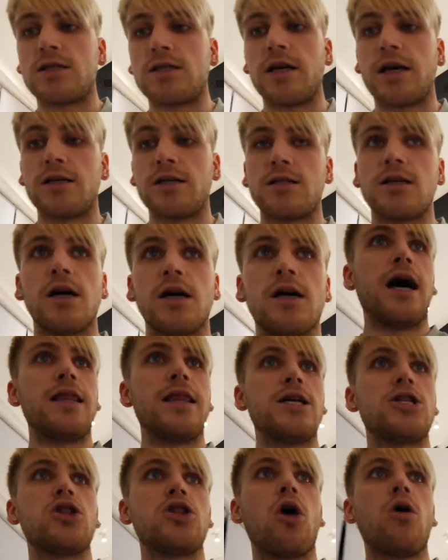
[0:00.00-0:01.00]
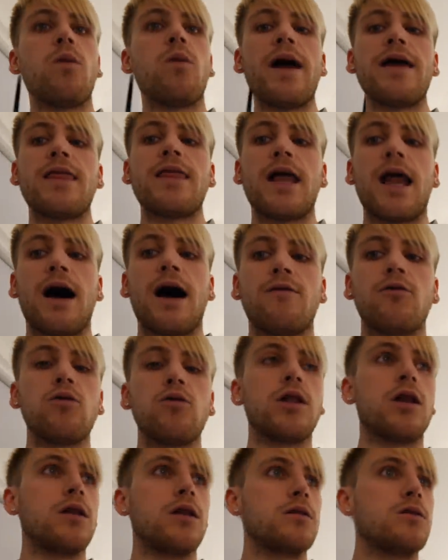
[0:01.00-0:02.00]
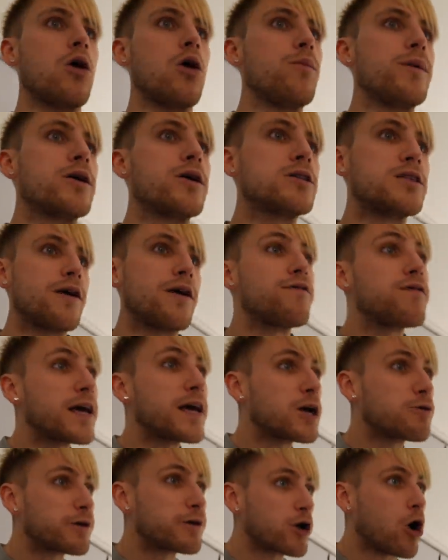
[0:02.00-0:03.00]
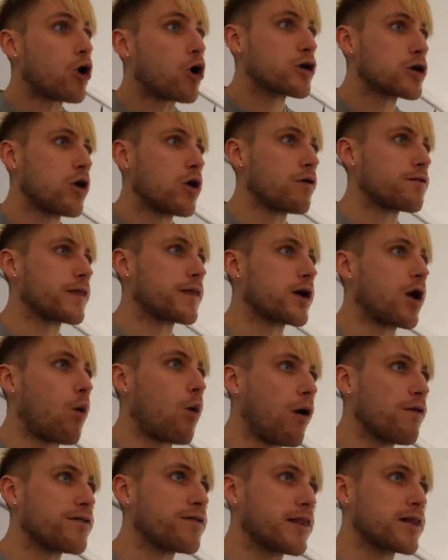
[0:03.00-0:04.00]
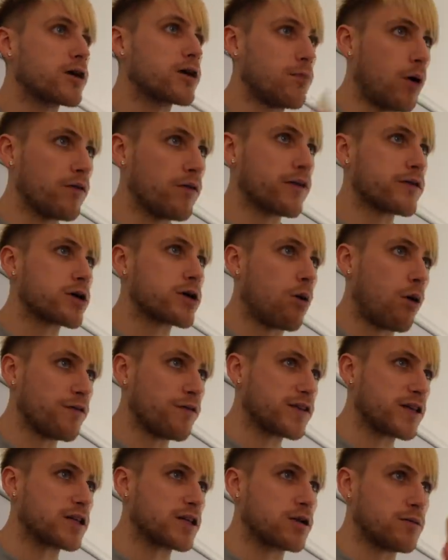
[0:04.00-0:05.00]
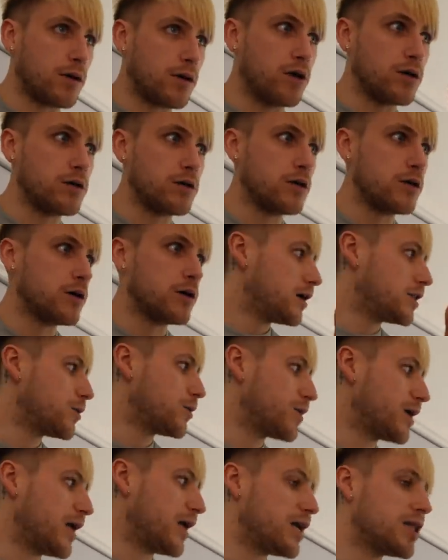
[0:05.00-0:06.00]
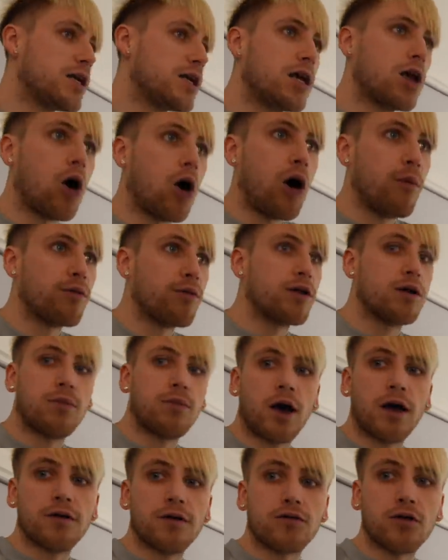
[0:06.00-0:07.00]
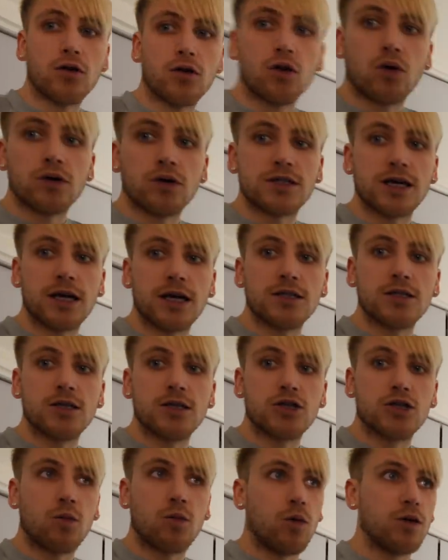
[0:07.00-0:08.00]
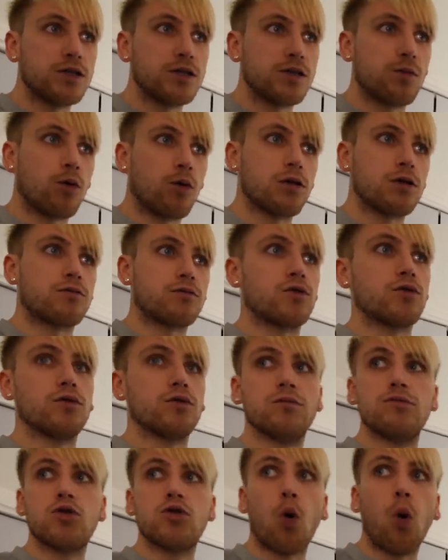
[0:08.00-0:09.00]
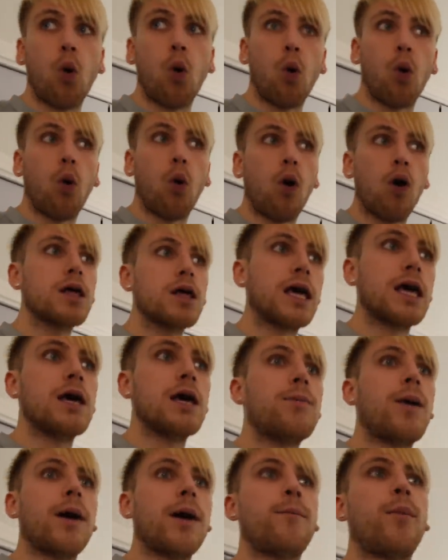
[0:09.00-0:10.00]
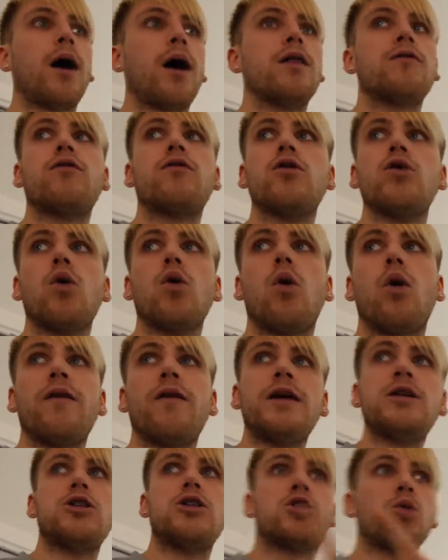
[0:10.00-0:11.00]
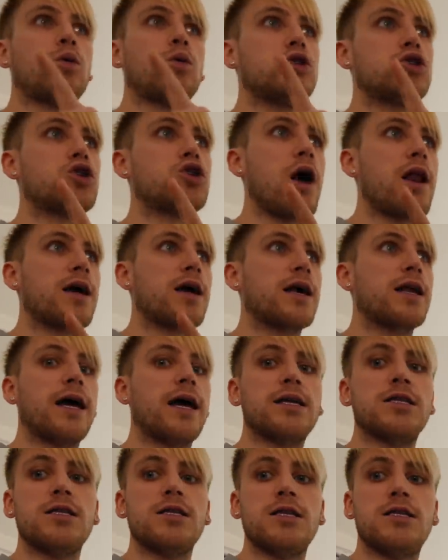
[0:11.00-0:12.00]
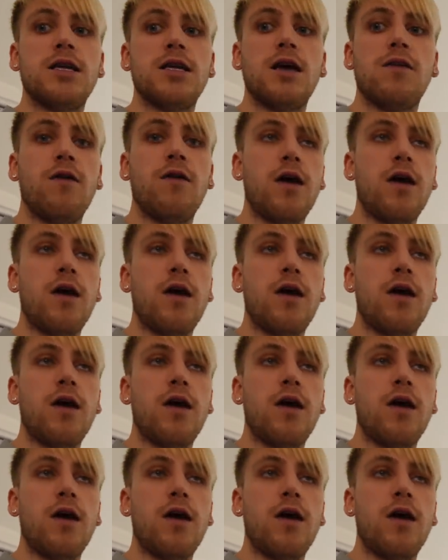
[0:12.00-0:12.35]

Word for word: says. There's no way they'd have all the... No, because they're flickering on and off. They go off, then they come on, then they go off, then they come on. And then we hear the alarm thing by the front door tell us that someone's in one of the rooms, or the keypad by the front door, and then someone's trying to connect to the T